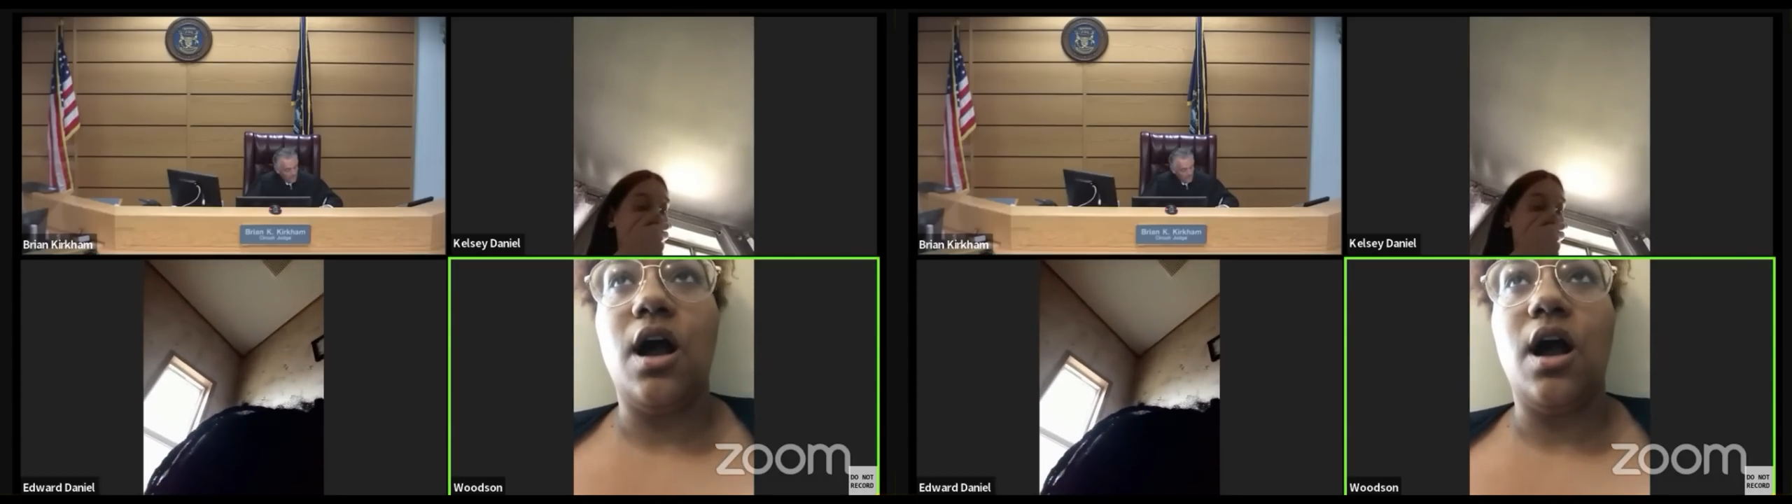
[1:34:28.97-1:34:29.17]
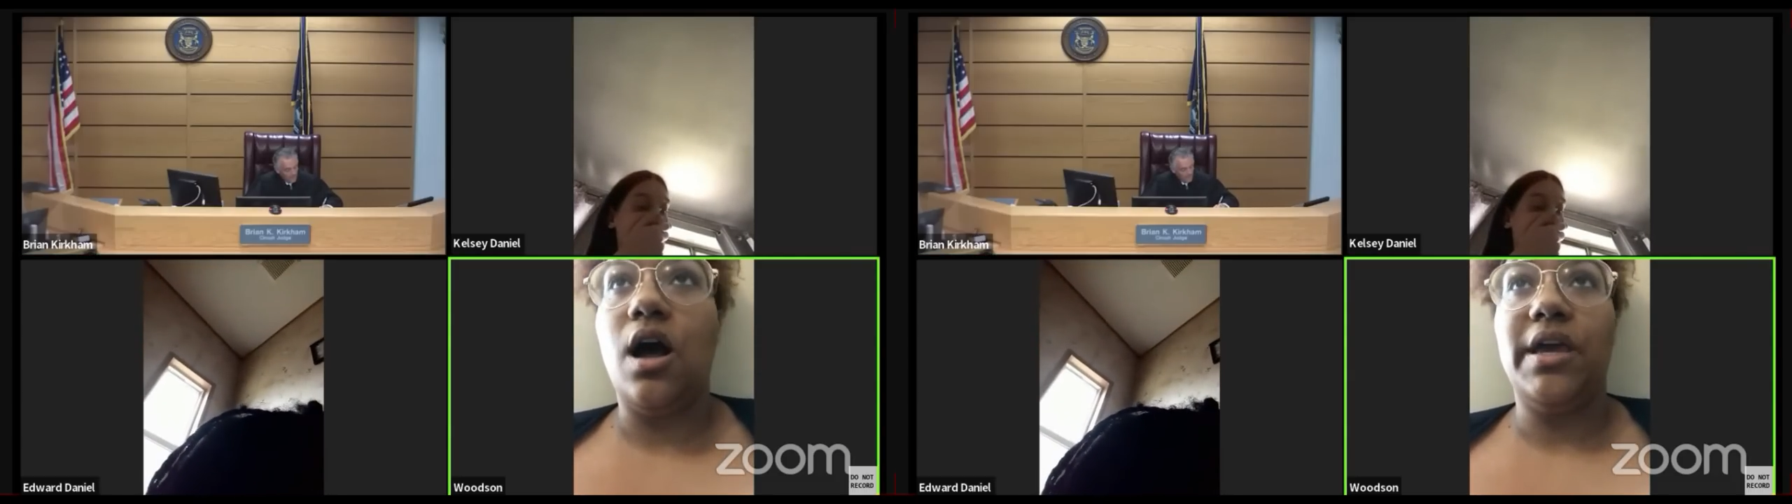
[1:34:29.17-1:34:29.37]

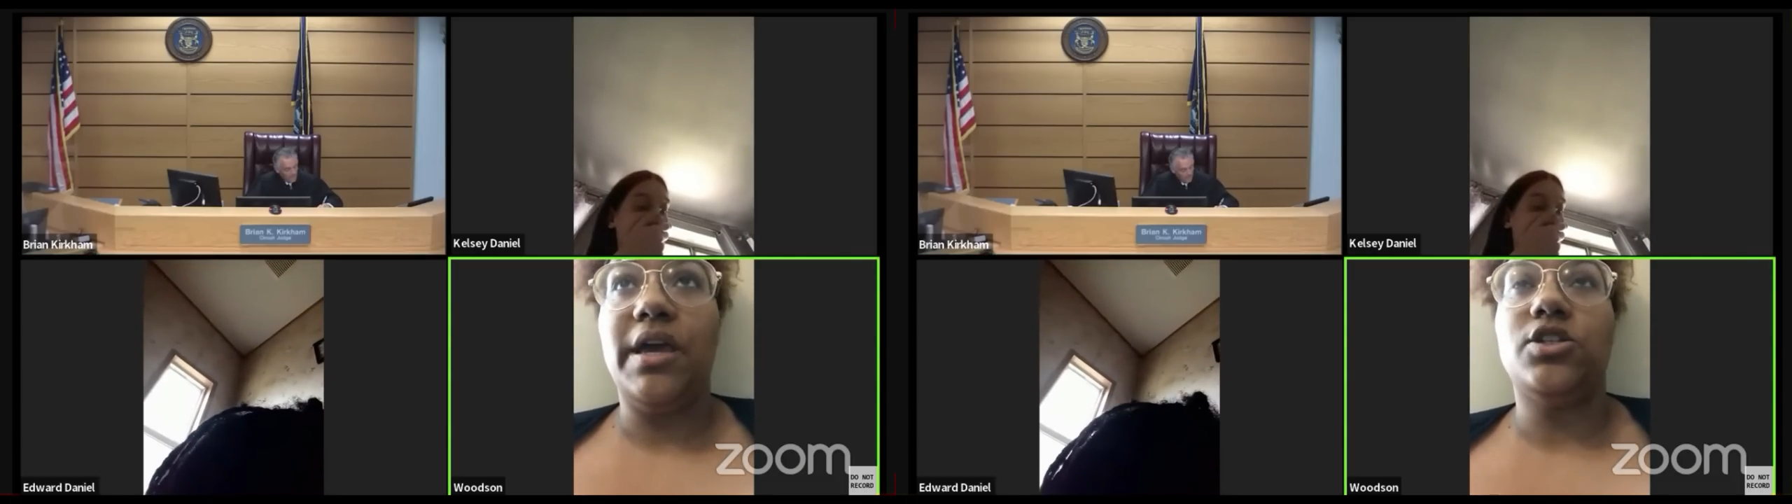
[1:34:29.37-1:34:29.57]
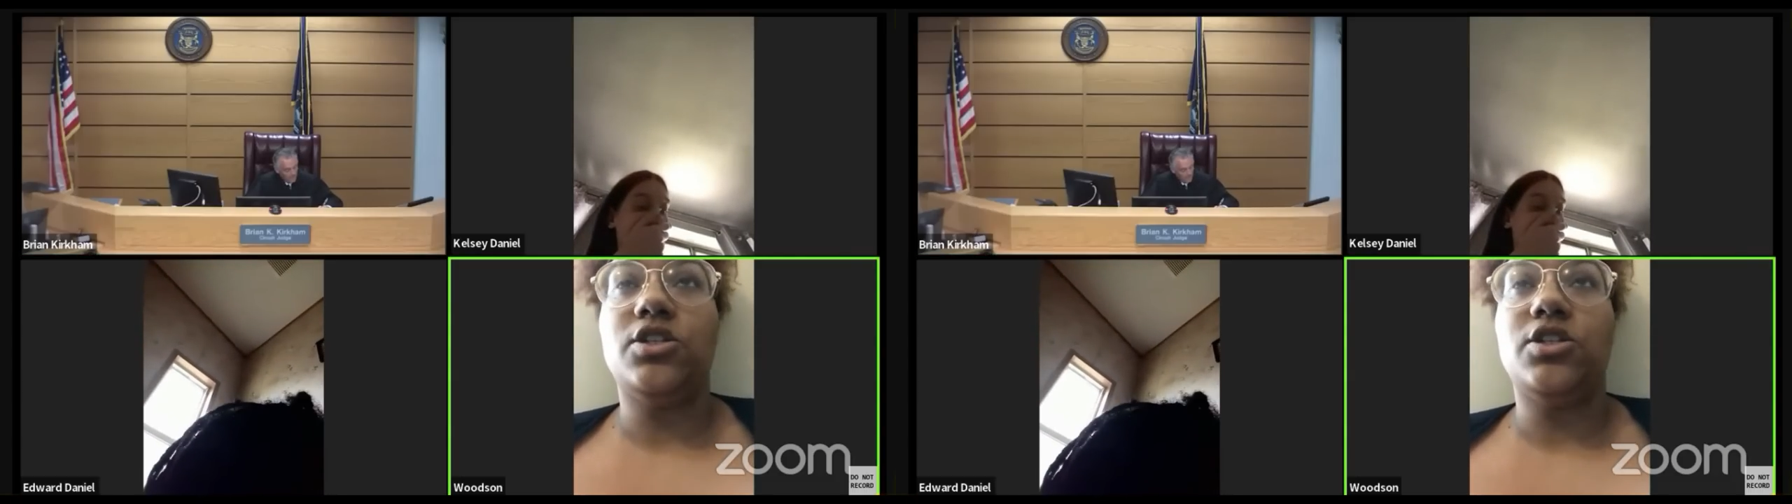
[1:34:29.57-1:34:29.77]

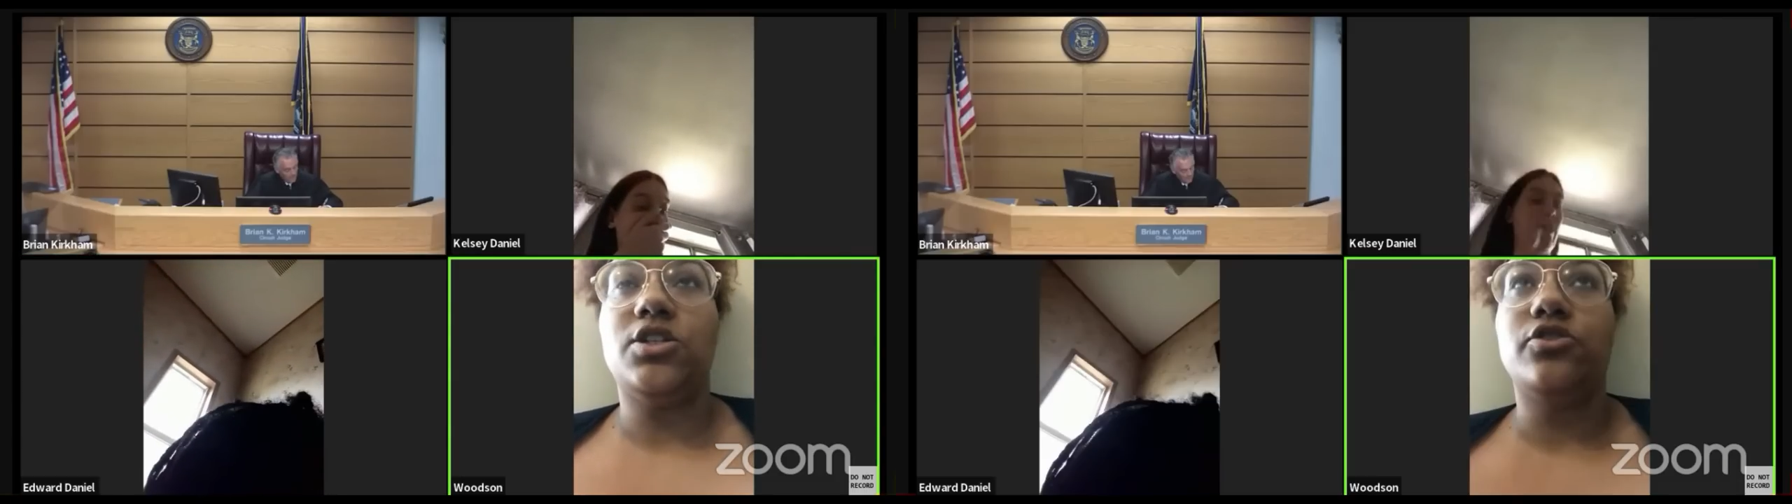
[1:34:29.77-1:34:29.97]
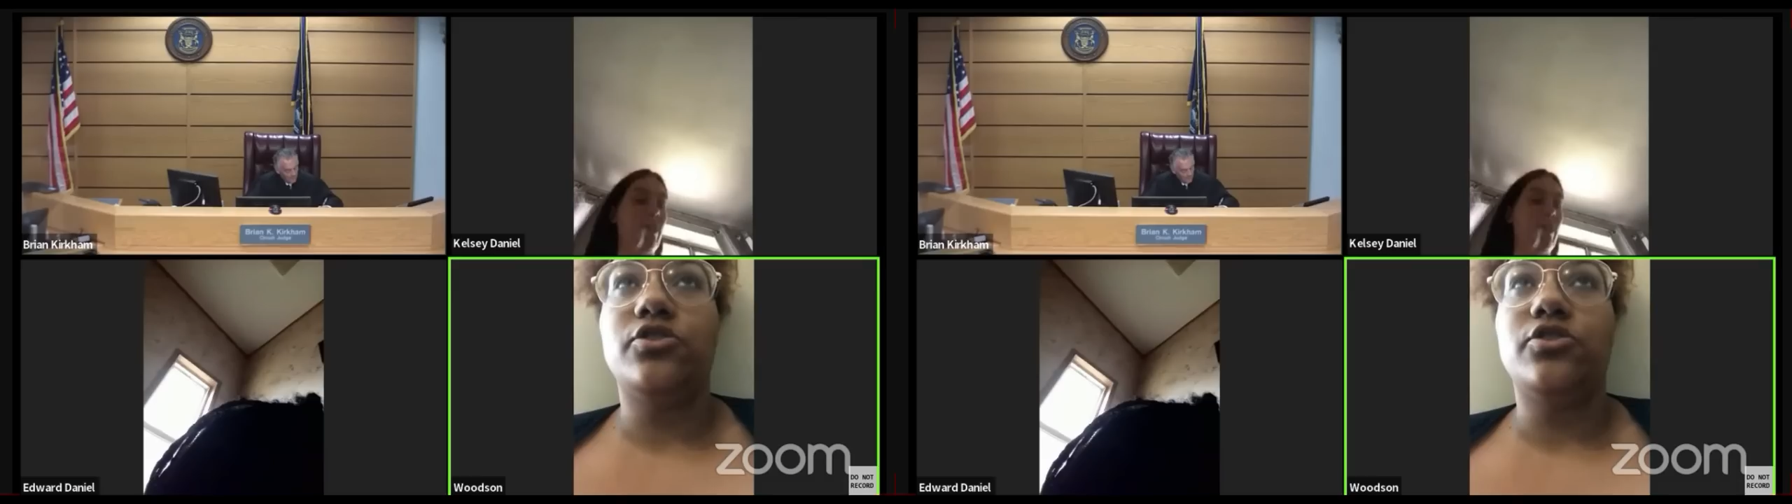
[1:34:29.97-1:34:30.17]
hearing the
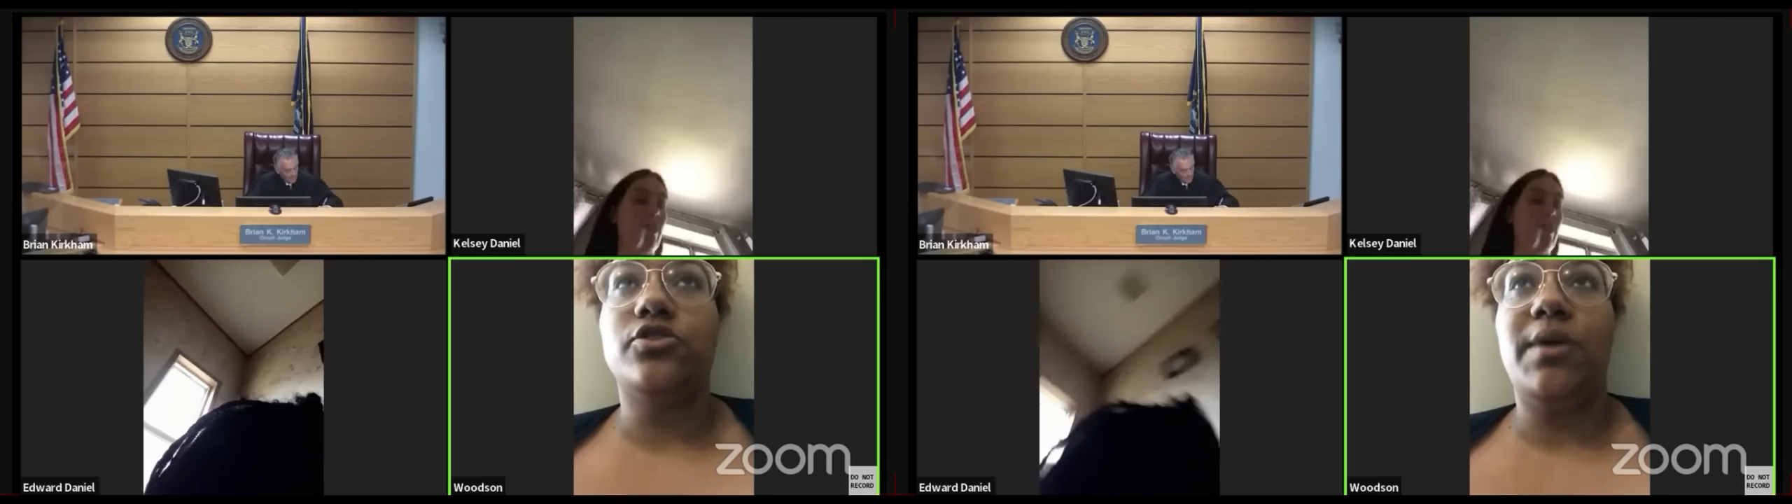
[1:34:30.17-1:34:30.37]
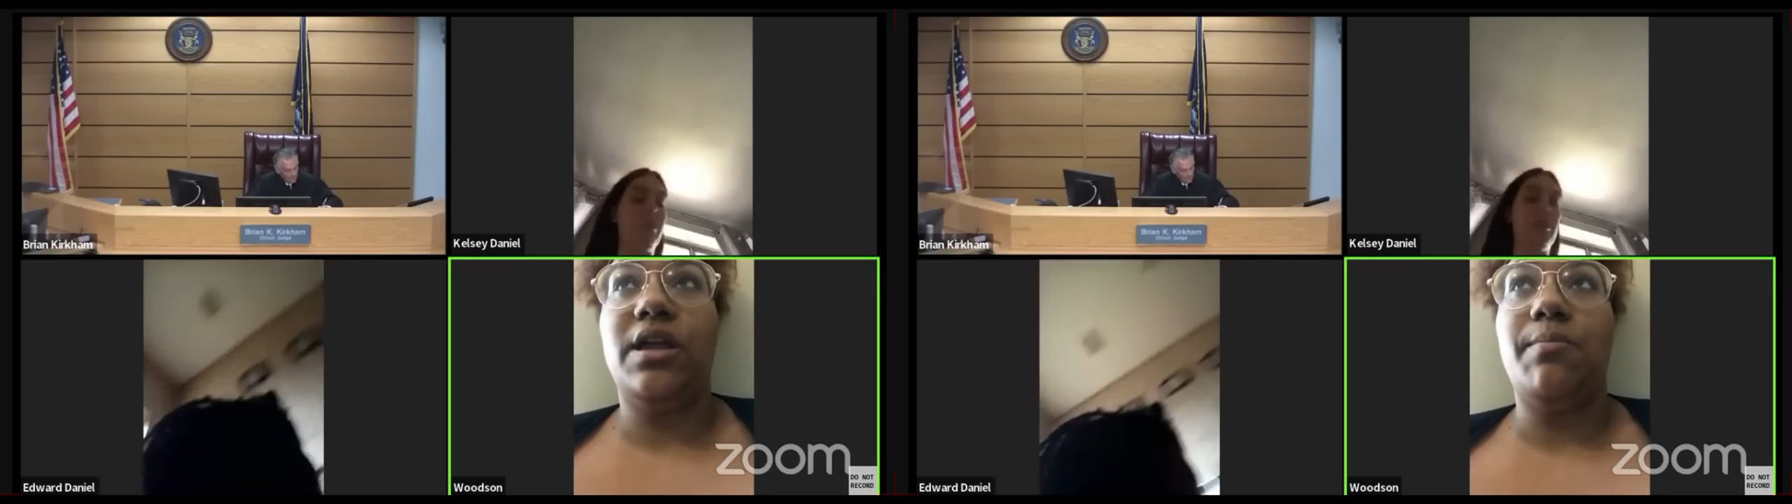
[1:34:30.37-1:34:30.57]
child
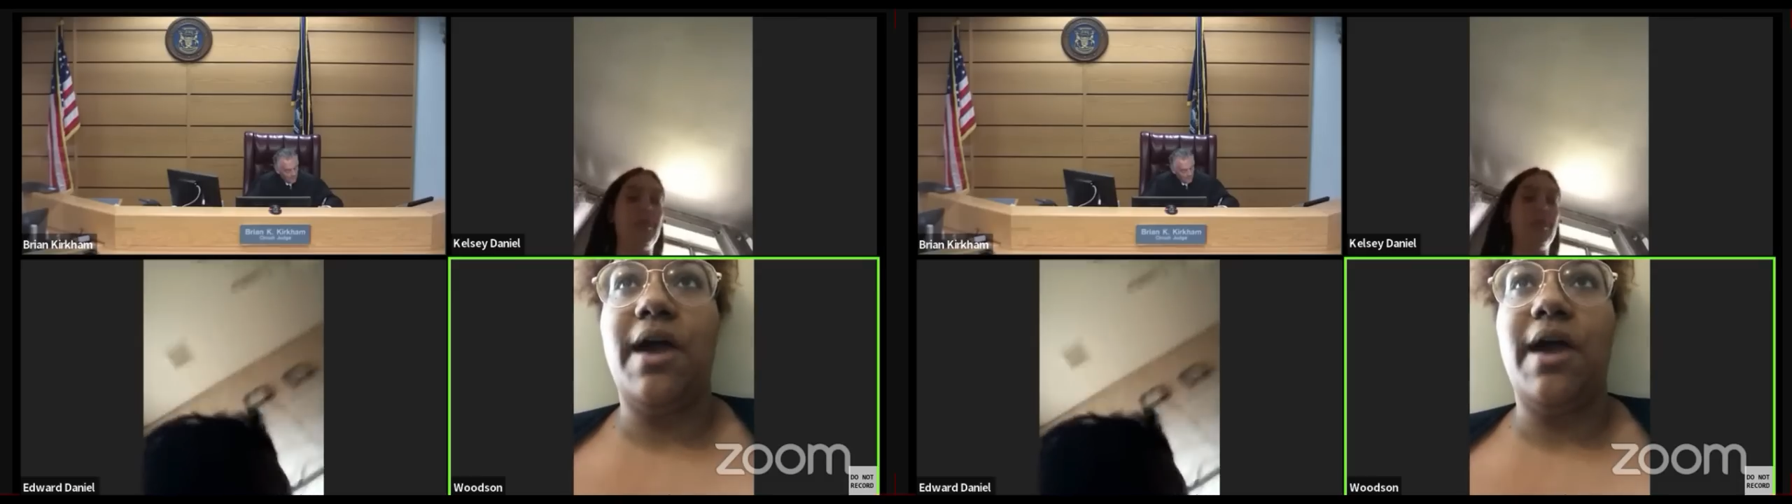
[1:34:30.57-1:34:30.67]
screaming in the